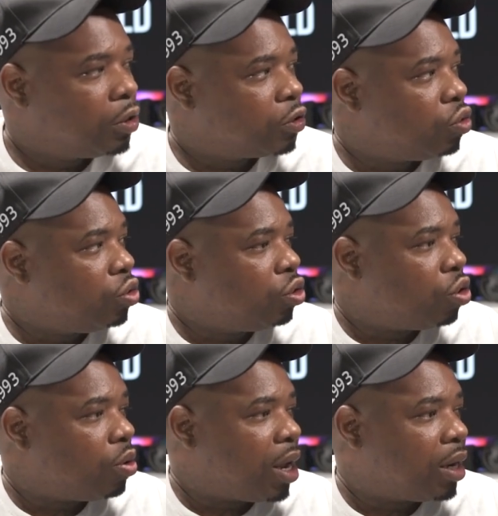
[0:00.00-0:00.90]
So, you
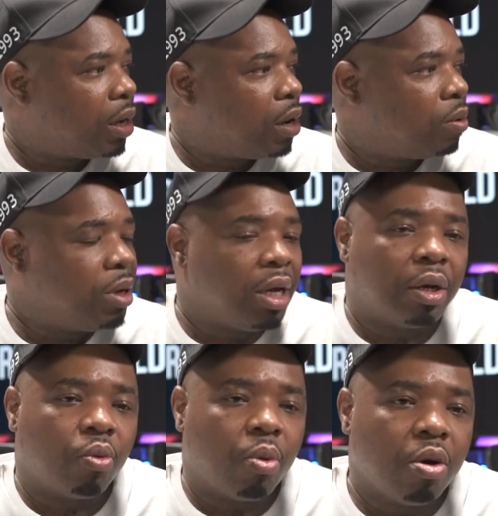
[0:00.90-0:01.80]
know, as uh, we get
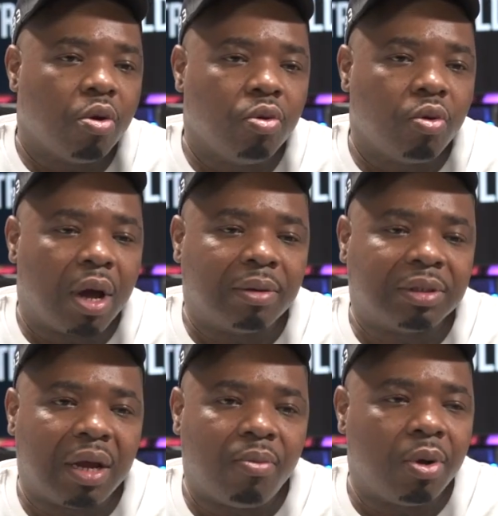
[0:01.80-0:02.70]
the word, you know what I'm
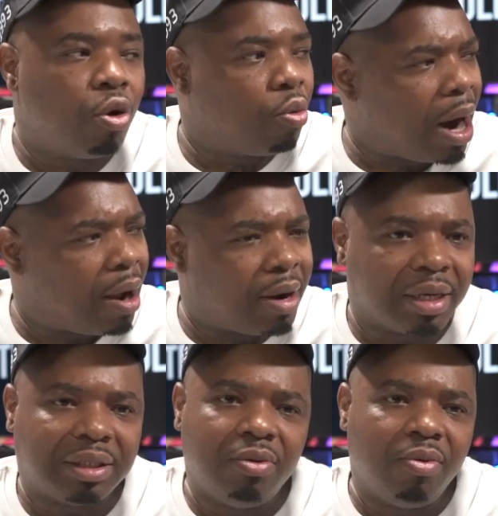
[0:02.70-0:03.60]
saying? We go around there,
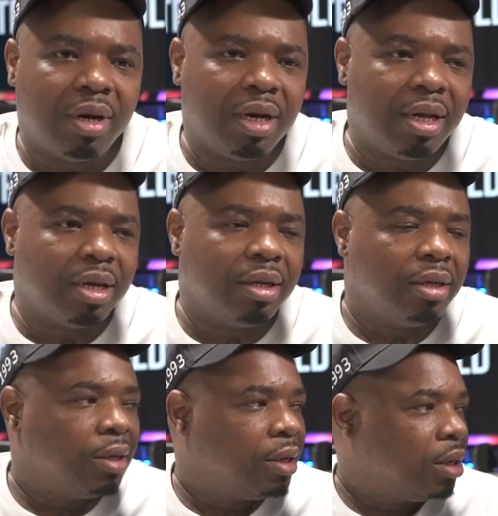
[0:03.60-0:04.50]
see what it is.
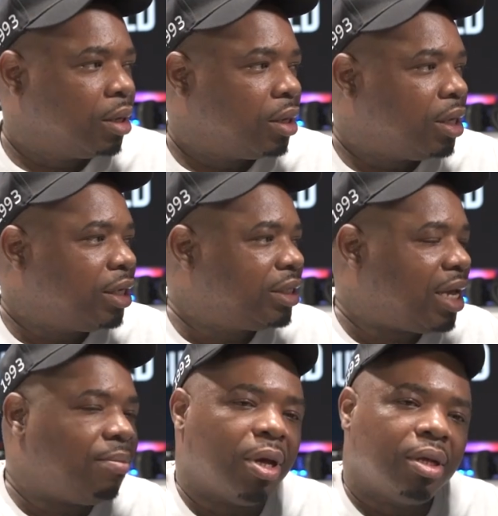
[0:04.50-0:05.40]
It's
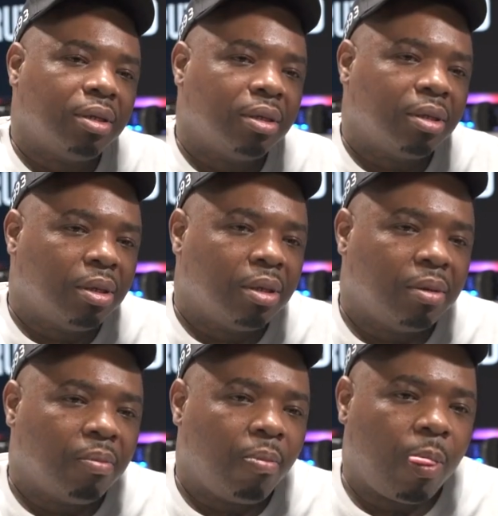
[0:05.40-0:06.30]
Timmy.
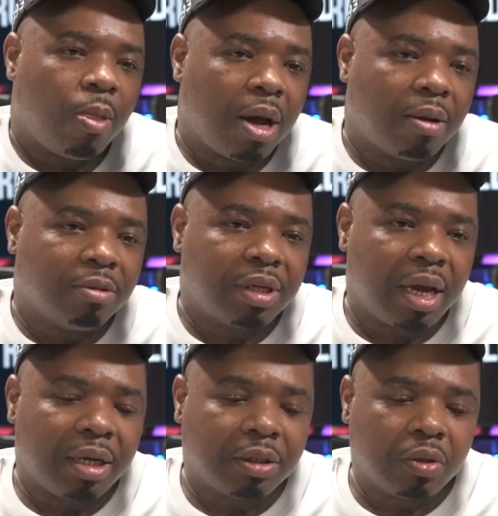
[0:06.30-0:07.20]
You know what I'm
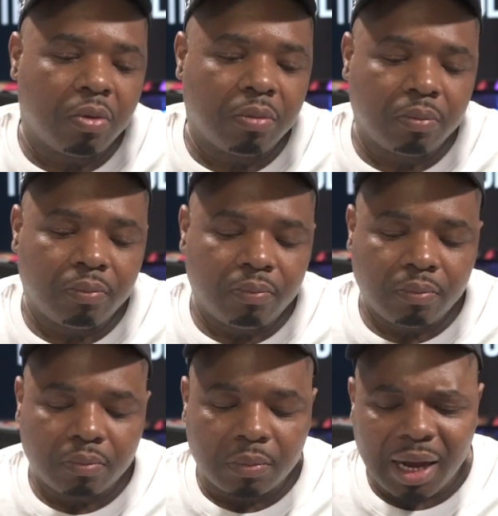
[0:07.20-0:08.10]
saying? So
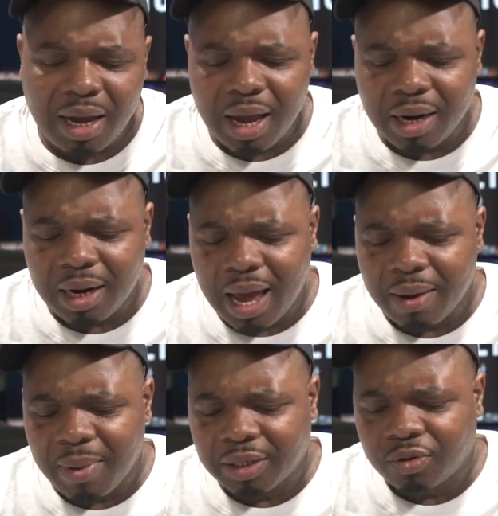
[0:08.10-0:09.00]
that kind of
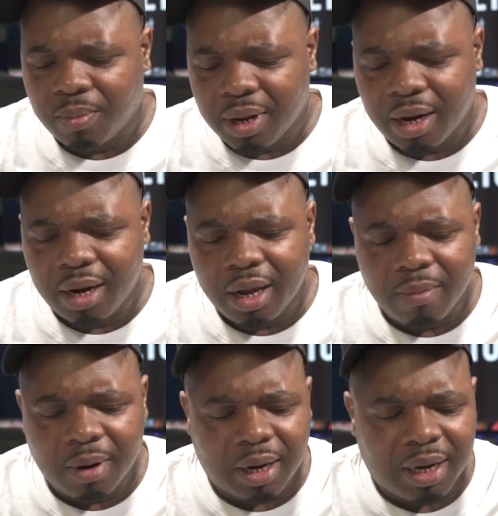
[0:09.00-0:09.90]
like messed with me a
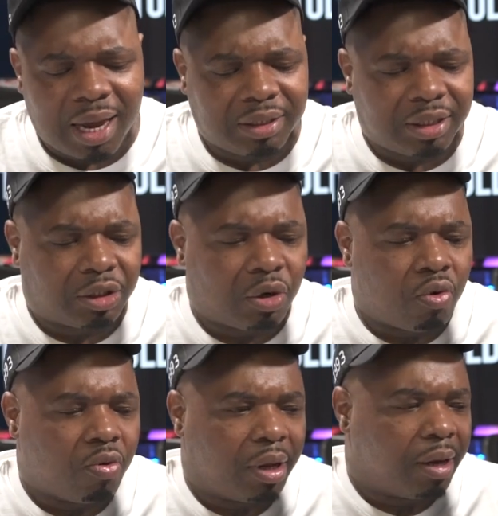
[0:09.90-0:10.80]
little because I just
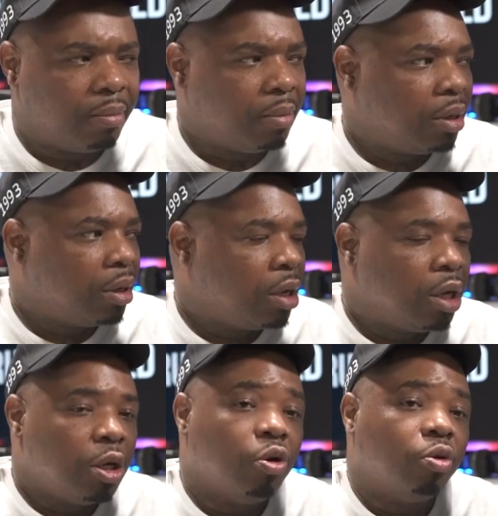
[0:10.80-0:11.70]
told him,
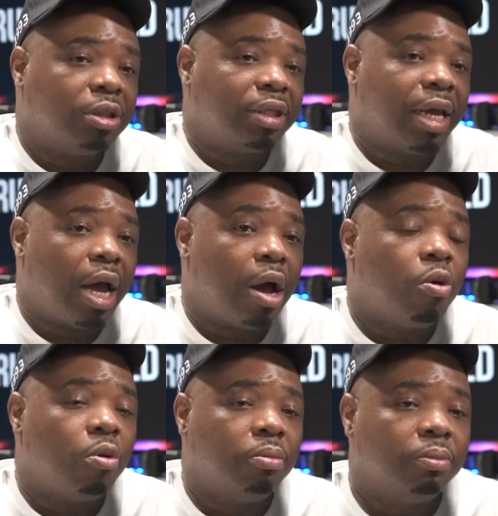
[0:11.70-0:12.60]
you know, to stay home.